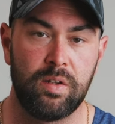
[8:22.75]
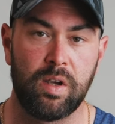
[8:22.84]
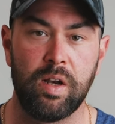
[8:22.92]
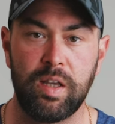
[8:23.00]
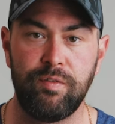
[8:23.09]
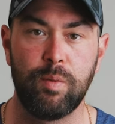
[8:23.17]

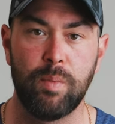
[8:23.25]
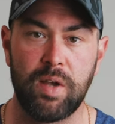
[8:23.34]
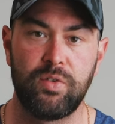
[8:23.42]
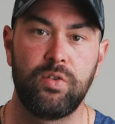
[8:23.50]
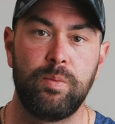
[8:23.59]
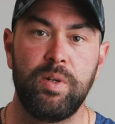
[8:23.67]
kind of give your
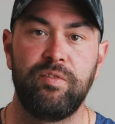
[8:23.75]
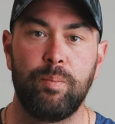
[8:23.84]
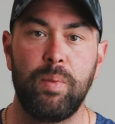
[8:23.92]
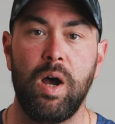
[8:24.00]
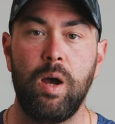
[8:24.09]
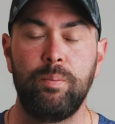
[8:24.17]
muscles a bit of a
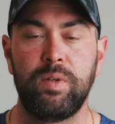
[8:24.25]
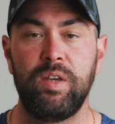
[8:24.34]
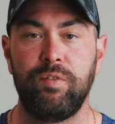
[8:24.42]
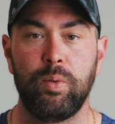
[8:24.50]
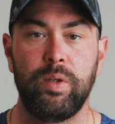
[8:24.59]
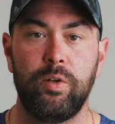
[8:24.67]
pump,
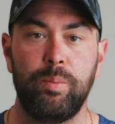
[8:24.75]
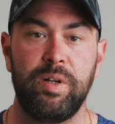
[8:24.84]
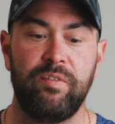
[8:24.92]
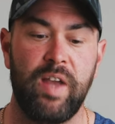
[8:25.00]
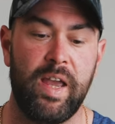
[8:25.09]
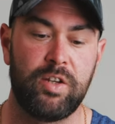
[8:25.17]
give you a little
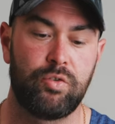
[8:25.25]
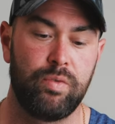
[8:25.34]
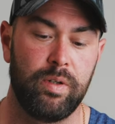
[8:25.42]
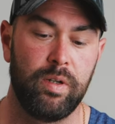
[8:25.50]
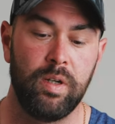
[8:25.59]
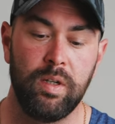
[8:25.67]
bit of
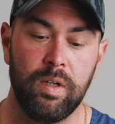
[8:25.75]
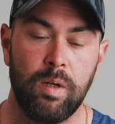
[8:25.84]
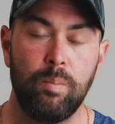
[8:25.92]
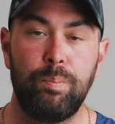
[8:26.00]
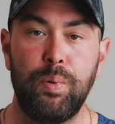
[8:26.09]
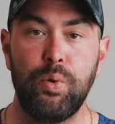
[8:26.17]
extra
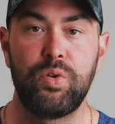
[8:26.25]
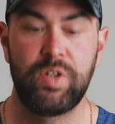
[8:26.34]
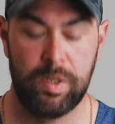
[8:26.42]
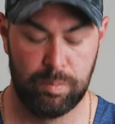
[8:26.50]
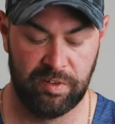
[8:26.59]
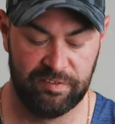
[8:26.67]

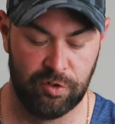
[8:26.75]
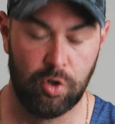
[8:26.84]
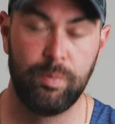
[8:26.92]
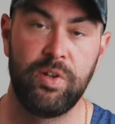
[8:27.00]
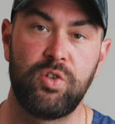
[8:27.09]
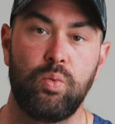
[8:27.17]
boost in
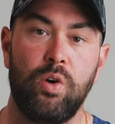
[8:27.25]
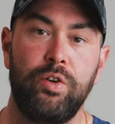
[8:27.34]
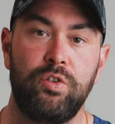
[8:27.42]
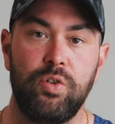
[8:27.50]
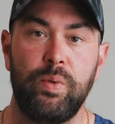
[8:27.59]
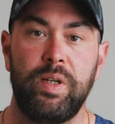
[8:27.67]
performance while
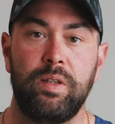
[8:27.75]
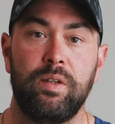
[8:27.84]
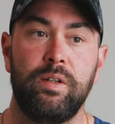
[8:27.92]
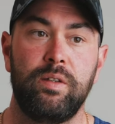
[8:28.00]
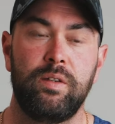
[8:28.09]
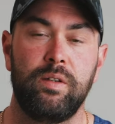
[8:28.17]
you're doing
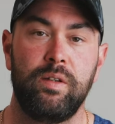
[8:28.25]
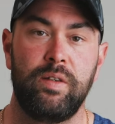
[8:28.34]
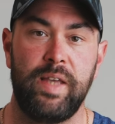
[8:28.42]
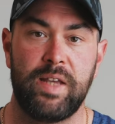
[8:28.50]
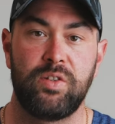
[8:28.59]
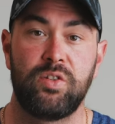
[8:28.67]
the
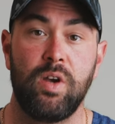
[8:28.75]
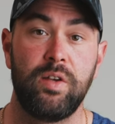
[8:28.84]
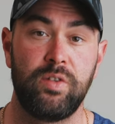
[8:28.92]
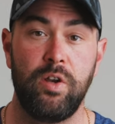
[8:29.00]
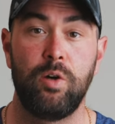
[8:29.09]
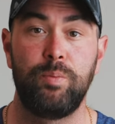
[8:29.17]

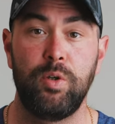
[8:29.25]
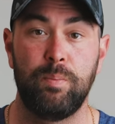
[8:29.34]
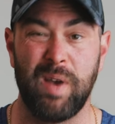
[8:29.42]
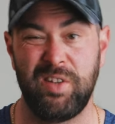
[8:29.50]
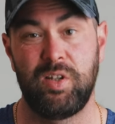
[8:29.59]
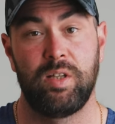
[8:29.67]
exercise and help you
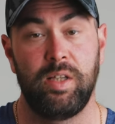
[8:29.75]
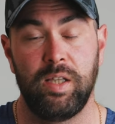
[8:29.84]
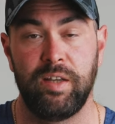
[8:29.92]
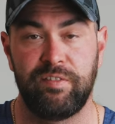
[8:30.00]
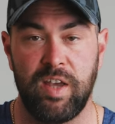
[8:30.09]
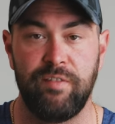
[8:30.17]
basically
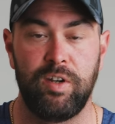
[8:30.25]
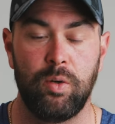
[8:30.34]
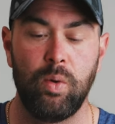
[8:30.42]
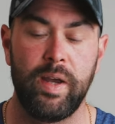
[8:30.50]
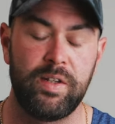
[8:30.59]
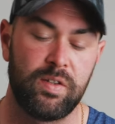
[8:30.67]
lift heavier
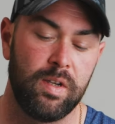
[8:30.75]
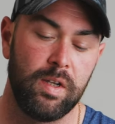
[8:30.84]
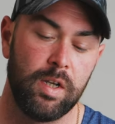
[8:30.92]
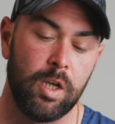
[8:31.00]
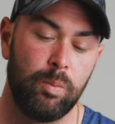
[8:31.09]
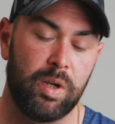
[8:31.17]
weights.
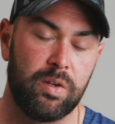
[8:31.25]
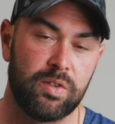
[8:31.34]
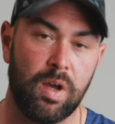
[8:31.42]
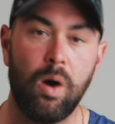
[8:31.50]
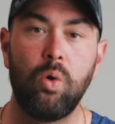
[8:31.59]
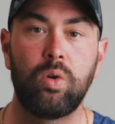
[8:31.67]

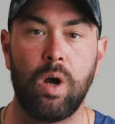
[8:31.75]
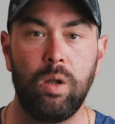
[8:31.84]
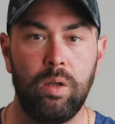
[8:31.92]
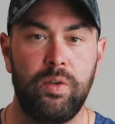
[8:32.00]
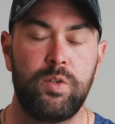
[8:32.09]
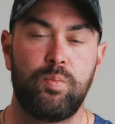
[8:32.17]
Because the whole
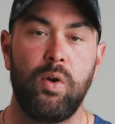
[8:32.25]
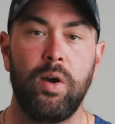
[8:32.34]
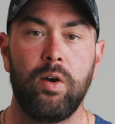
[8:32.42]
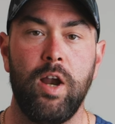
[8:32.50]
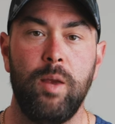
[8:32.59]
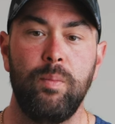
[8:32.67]
goal of this
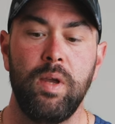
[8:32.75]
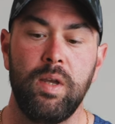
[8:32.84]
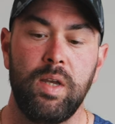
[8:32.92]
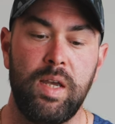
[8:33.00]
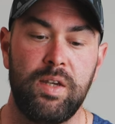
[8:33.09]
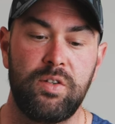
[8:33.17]
program
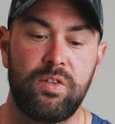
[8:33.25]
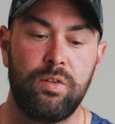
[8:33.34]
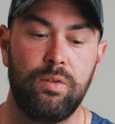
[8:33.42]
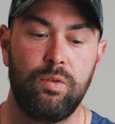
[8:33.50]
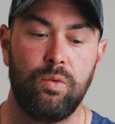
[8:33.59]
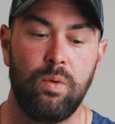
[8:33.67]
is
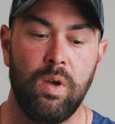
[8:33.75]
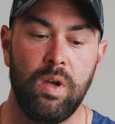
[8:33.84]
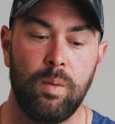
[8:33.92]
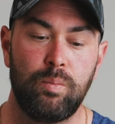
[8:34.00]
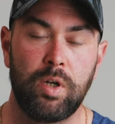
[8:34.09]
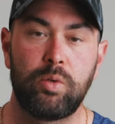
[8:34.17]
to
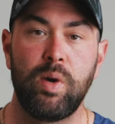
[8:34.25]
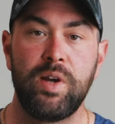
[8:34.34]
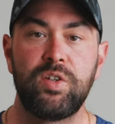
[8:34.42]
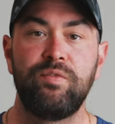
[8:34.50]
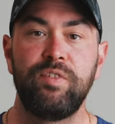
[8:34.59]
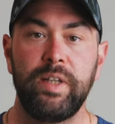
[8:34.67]

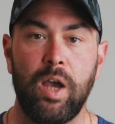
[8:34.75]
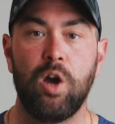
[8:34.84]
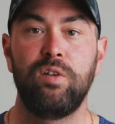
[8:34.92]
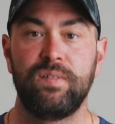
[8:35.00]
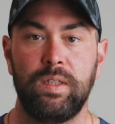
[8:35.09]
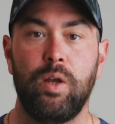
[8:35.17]
progressively
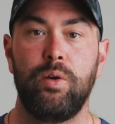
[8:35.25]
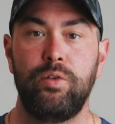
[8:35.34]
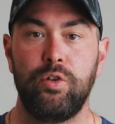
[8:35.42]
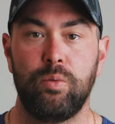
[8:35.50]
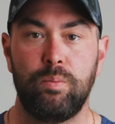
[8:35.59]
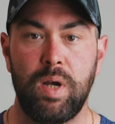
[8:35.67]

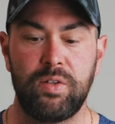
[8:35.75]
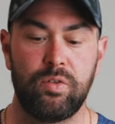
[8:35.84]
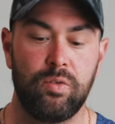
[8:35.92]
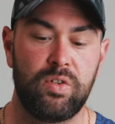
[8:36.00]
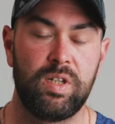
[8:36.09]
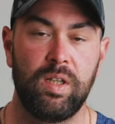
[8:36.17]
overload your
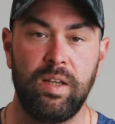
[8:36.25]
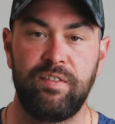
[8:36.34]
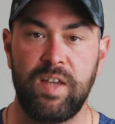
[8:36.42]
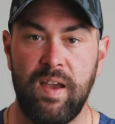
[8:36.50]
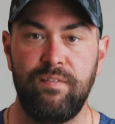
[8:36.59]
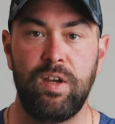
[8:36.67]
muscles to
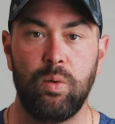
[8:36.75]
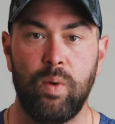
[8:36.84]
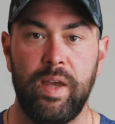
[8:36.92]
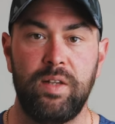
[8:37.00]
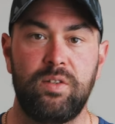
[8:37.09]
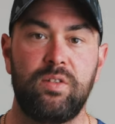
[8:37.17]
lift heavier
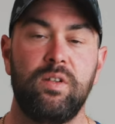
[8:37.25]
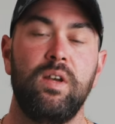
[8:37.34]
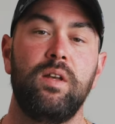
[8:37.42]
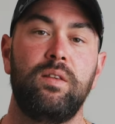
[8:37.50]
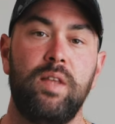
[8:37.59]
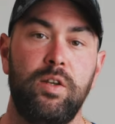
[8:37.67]
weights
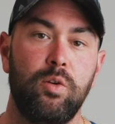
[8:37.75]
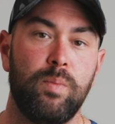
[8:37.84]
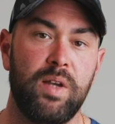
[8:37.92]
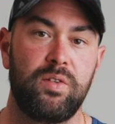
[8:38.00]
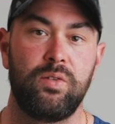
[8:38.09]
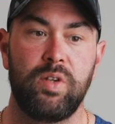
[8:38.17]
than your
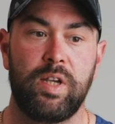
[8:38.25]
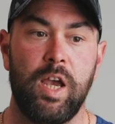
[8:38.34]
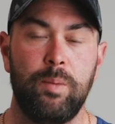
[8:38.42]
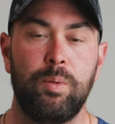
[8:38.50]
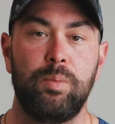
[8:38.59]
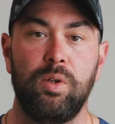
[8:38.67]
muscles are
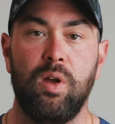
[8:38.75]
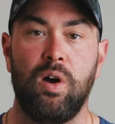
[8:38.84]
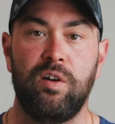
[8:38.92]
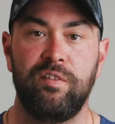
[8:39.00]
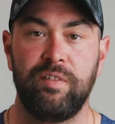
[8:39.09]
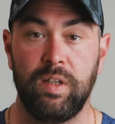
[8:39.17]
capable
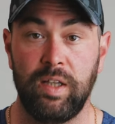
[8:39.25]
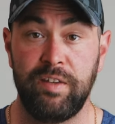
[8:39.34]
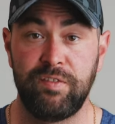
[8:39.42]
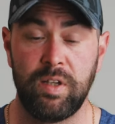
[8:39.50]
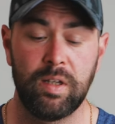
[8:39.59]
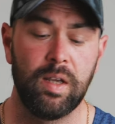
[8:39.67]
of
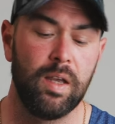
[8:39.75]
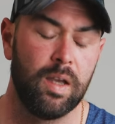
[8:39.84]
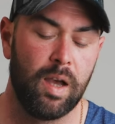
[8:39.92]
lifting,